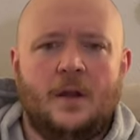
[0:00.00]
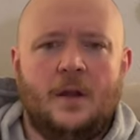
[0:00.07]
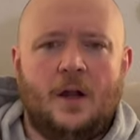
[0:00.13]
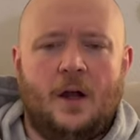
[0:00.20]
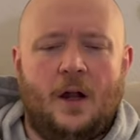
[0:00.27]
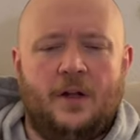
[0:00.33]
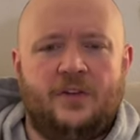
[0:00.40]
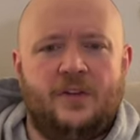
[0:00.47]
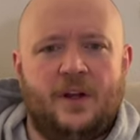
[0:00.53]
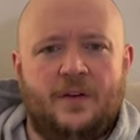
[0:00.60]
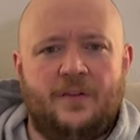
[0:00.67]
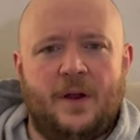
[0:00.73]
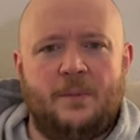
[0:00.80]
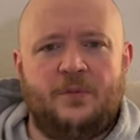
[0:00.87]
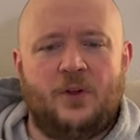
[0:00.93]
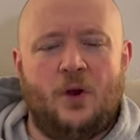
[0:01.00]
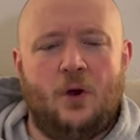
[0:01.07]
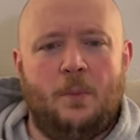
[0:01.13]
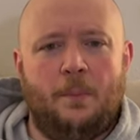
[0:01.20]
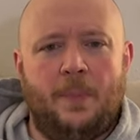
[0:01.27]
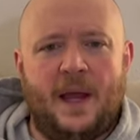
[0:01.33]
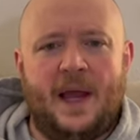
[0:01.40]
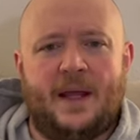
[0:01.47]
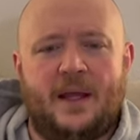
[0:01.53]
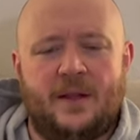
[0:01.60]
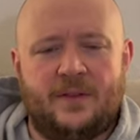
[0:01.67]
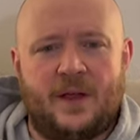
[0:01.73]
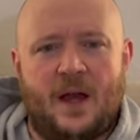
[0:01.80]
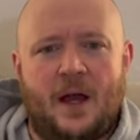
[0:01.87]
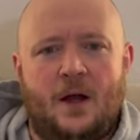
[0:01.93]
All right, sneaker fam, so back at
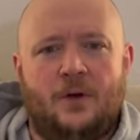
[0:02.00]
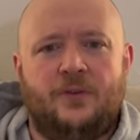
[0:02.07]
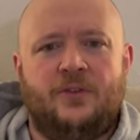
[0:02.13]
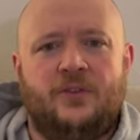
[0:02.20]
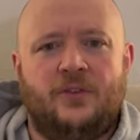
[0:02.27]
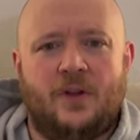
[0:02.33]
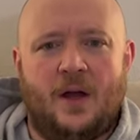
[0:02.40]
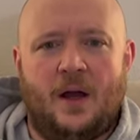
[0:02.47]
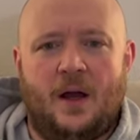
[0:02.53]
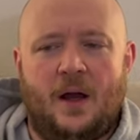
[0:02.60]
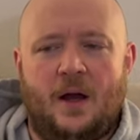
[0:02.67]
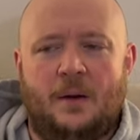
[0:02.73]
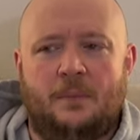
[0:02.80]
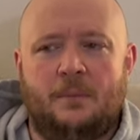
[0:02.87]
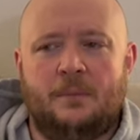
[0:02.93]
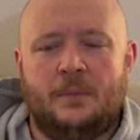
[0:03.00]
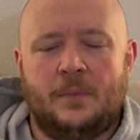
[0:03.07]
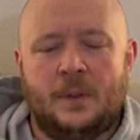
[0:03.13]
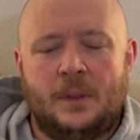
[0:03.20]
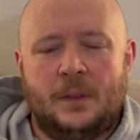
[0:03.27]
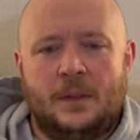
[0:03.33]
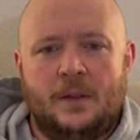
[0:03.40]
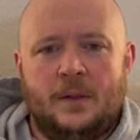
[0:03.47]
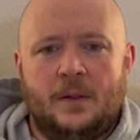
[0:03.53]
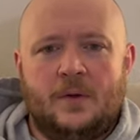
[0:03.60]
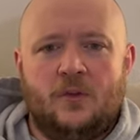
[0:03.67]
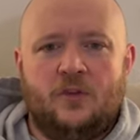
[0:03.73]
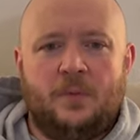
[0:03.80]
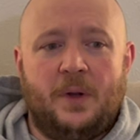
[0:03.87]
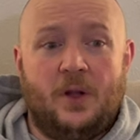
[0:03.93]
the house. Um,
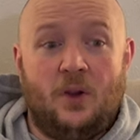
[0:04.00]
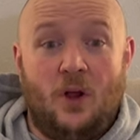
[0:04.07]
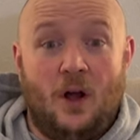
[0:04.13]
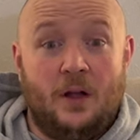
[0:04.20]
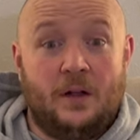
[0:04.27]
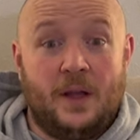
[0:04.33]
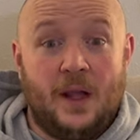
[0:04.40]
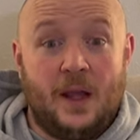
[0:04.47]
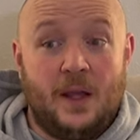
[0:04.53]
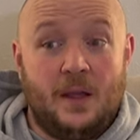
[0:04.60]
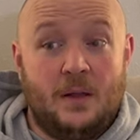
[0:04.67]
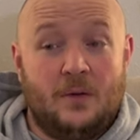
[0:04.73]
it's been a long day.